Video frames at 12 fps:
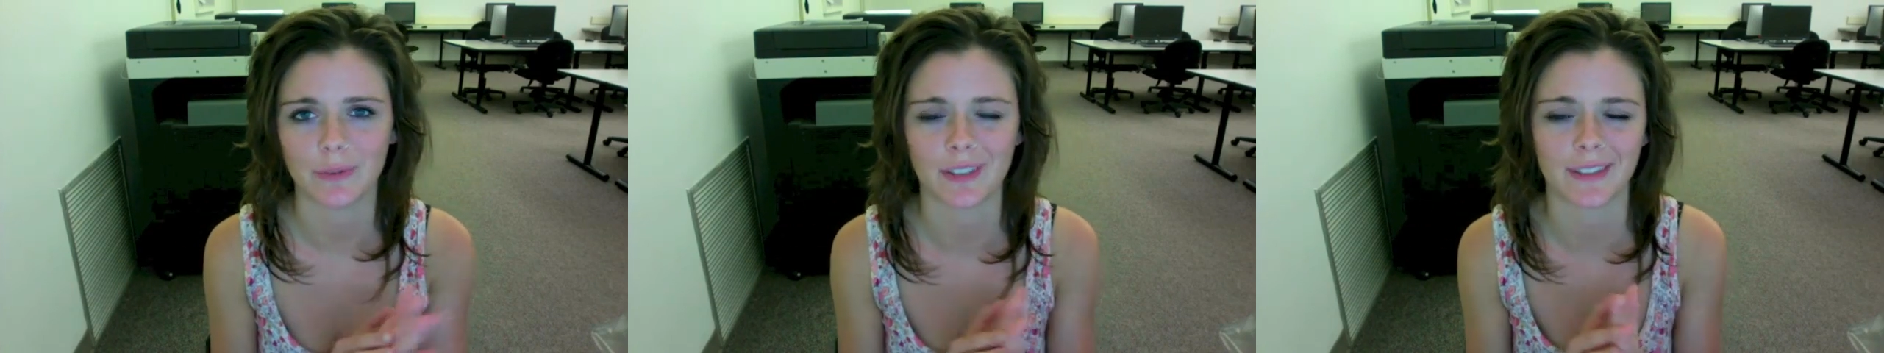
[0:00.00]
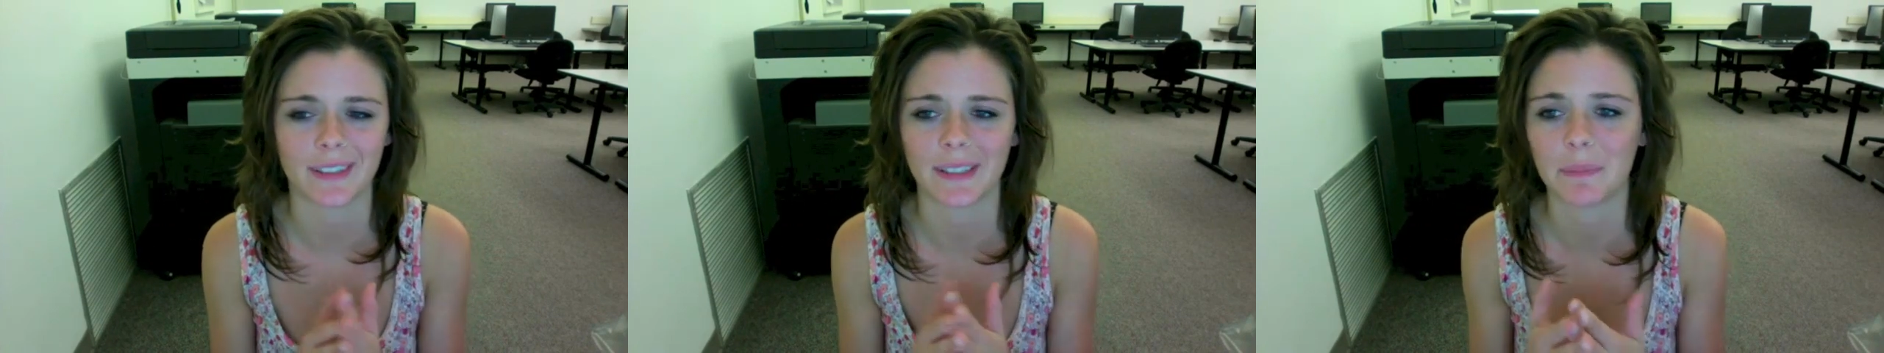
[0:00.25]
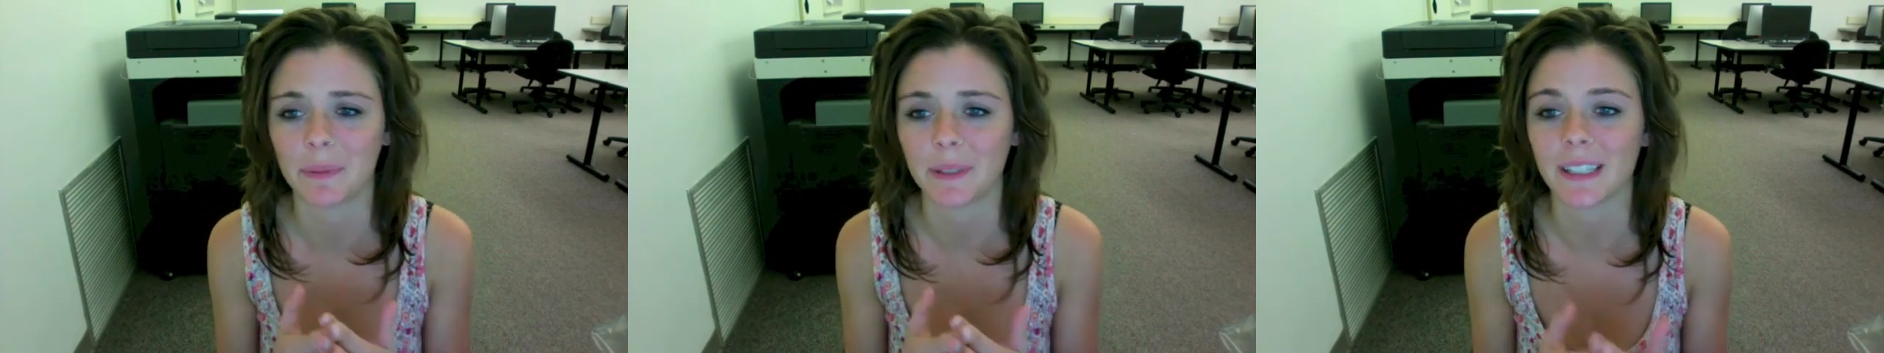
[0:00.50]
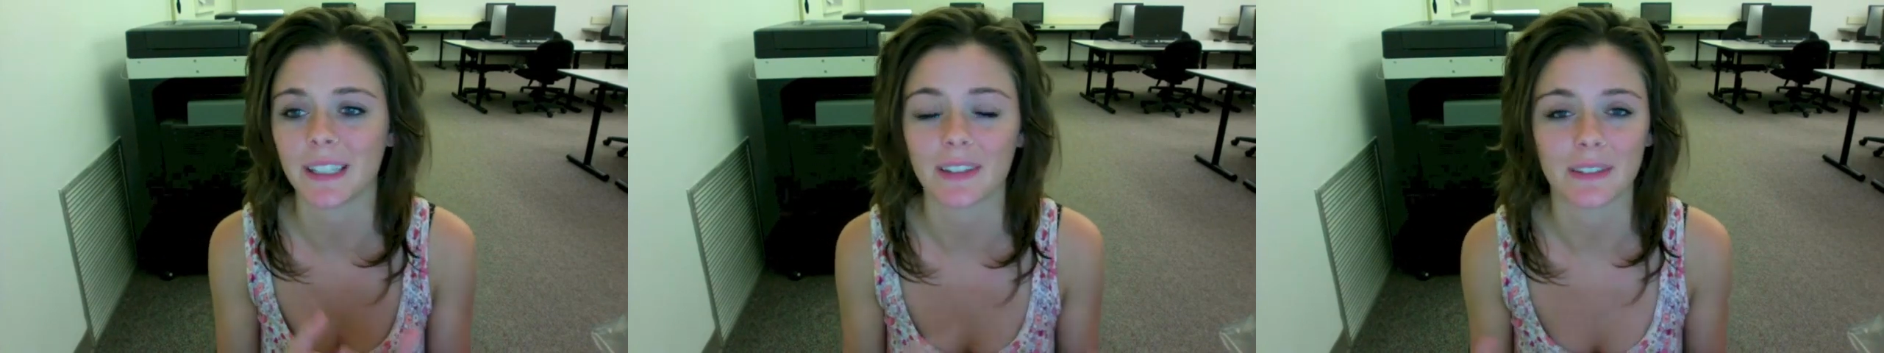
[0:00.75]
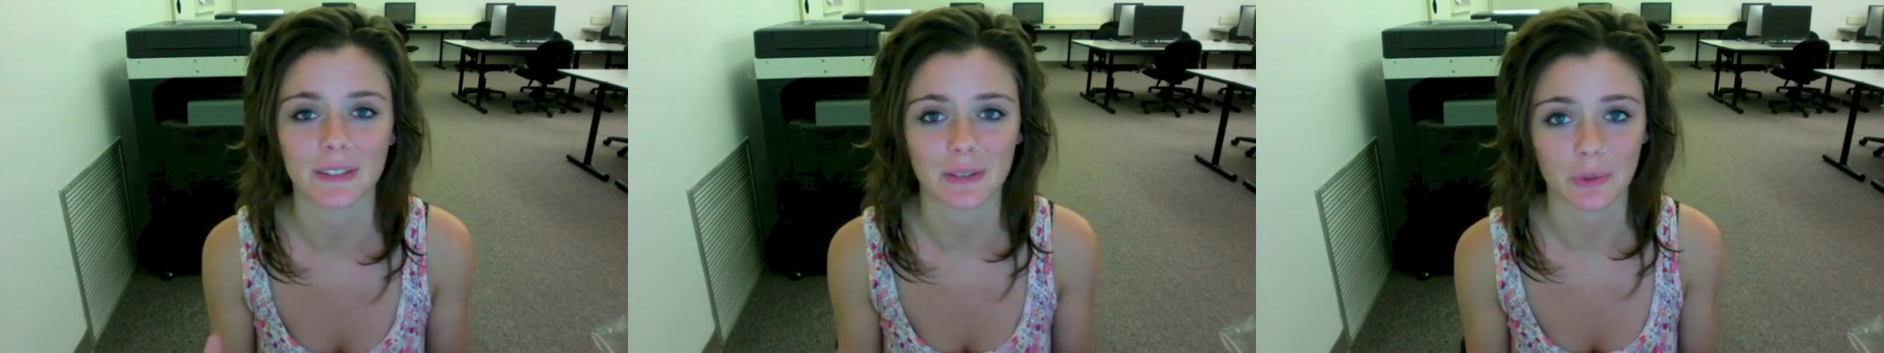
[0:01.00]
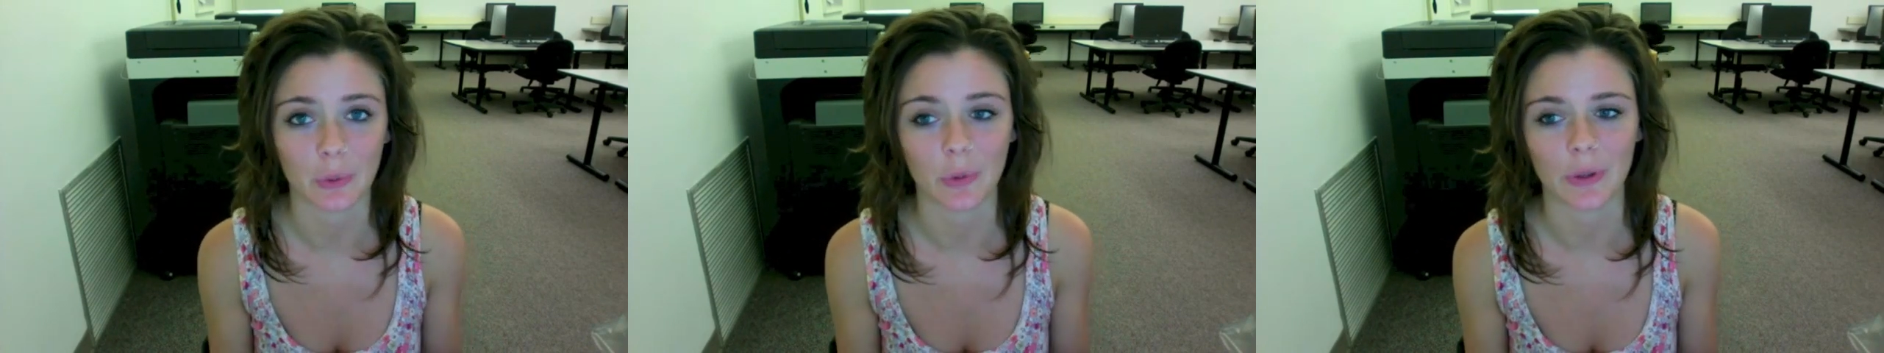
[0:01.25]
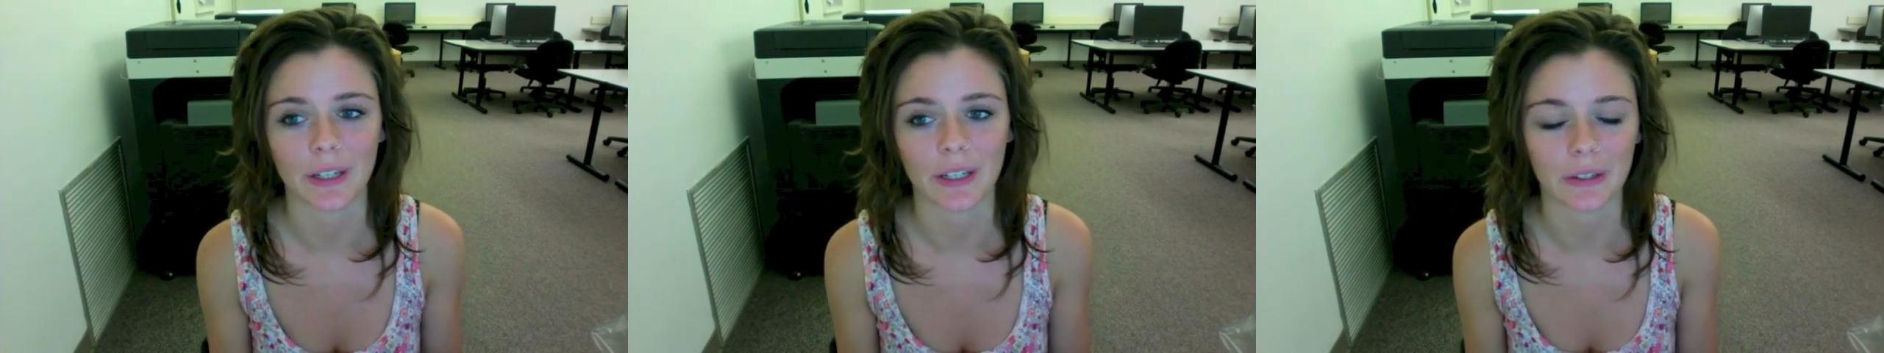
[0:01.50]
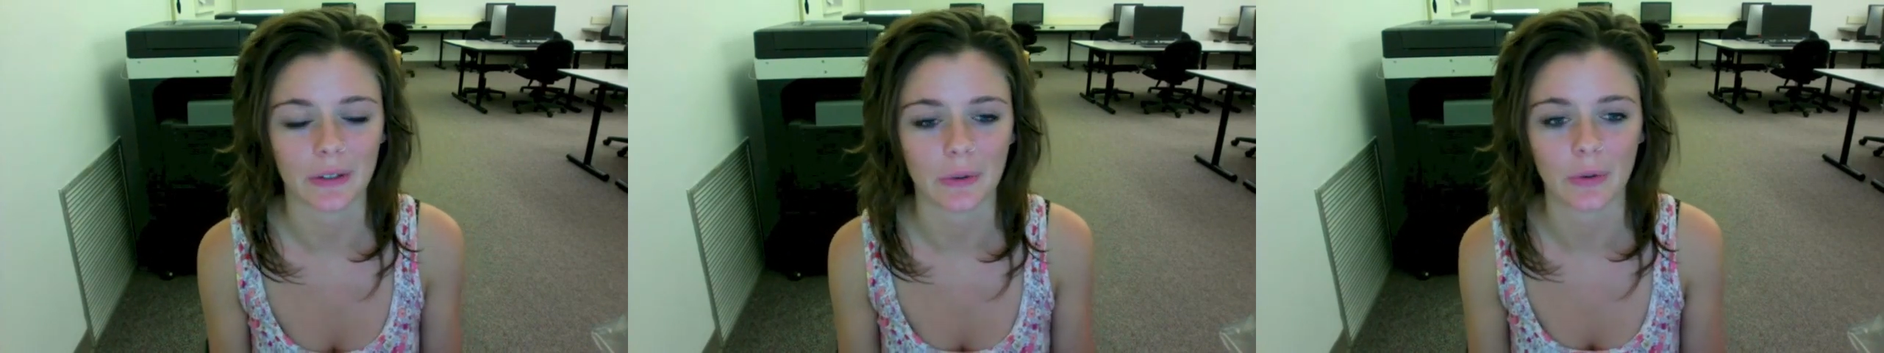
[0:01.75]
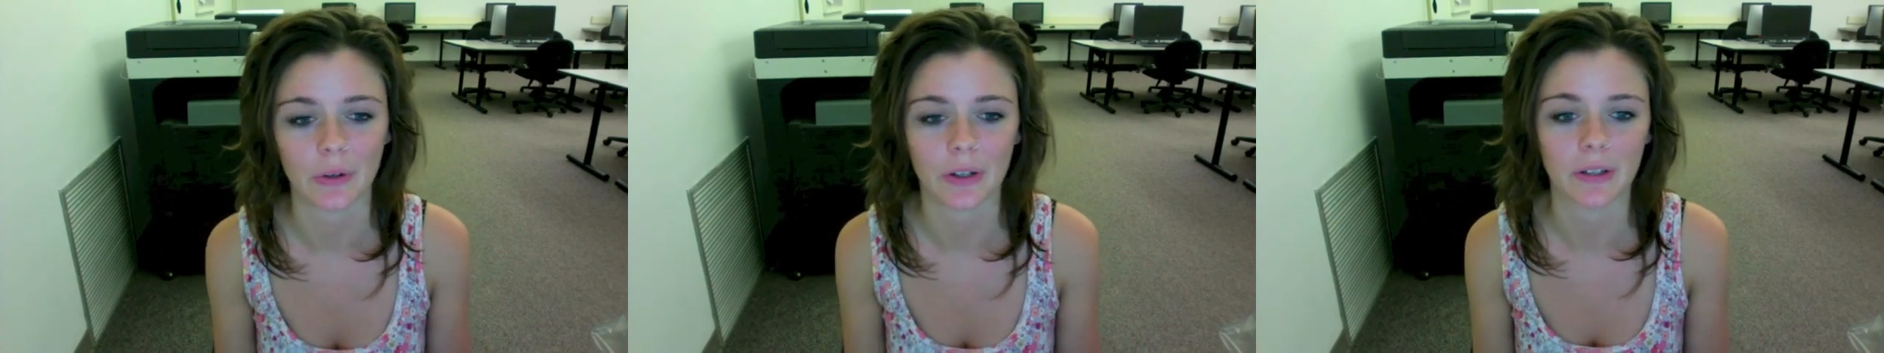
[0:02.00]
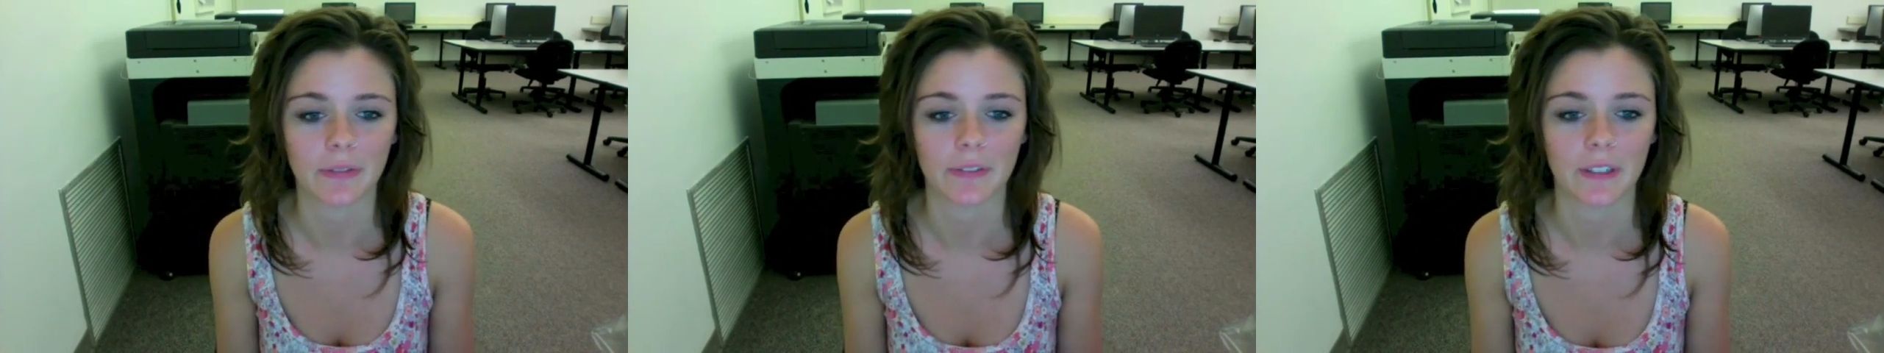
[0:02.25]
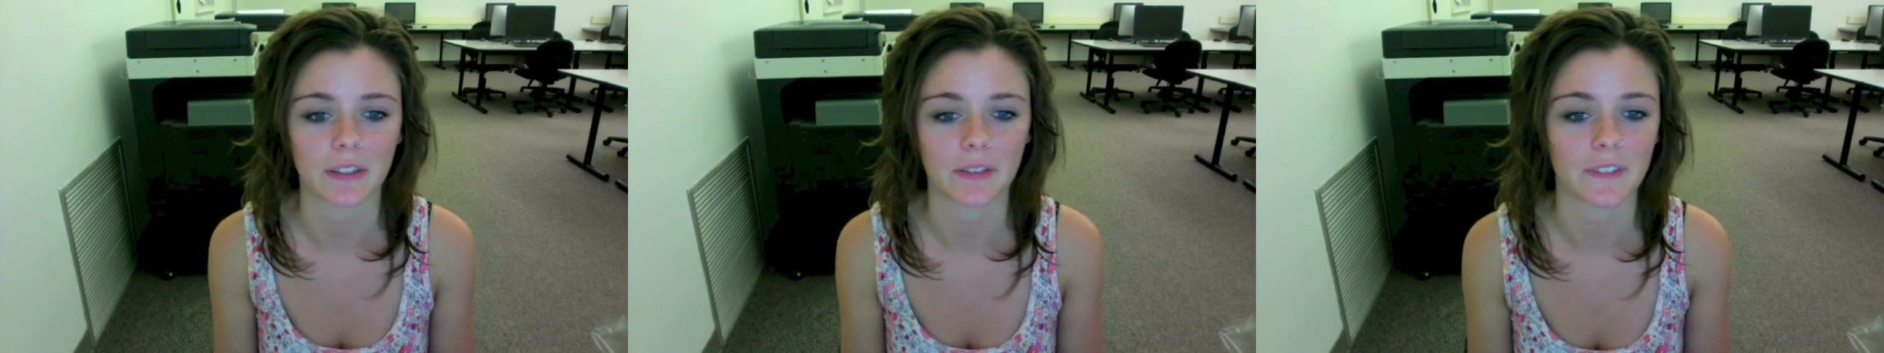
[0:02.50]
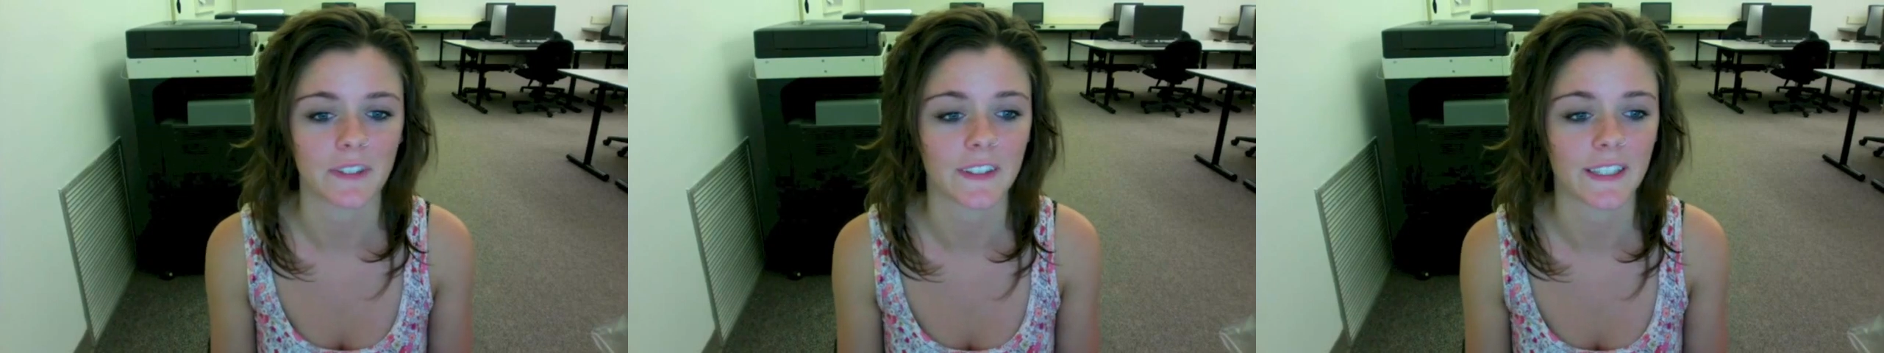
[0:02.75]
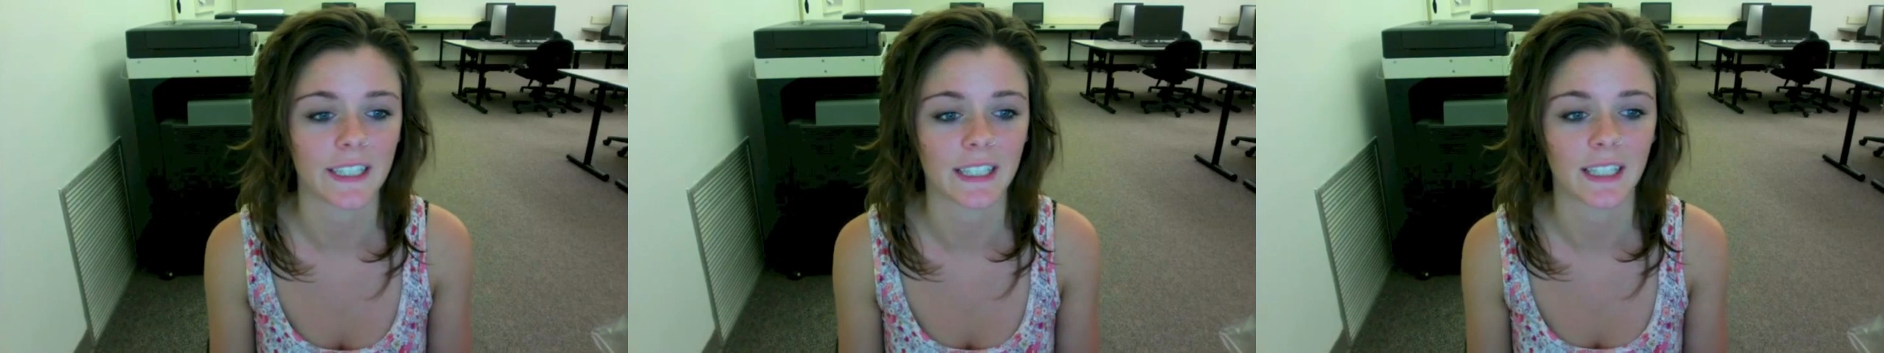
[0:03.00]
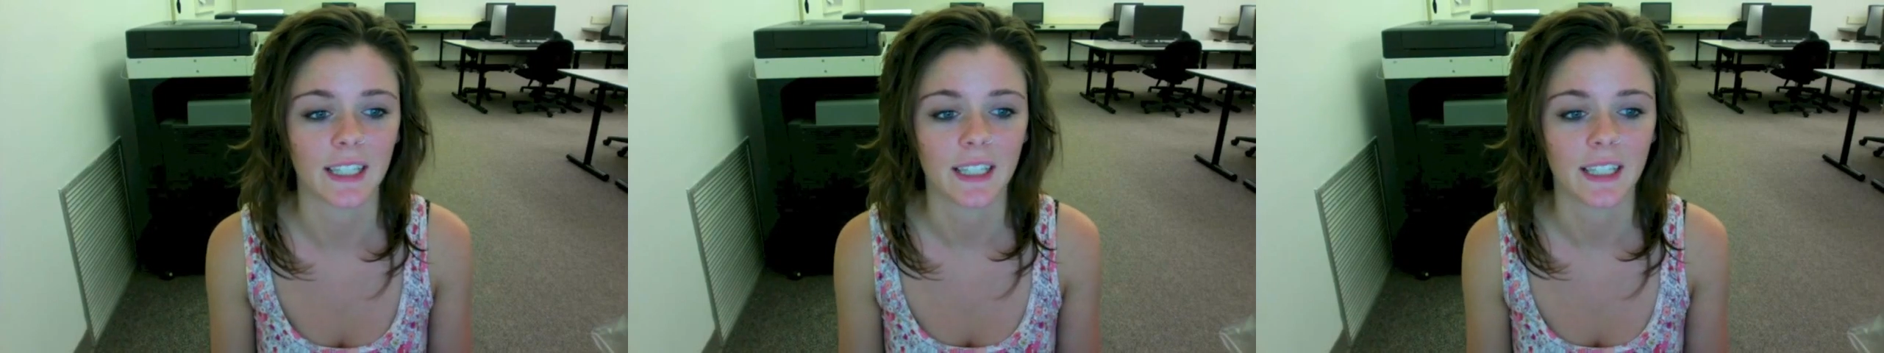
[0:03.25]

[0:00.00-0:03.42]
just simply tell a story or inflict a feeling.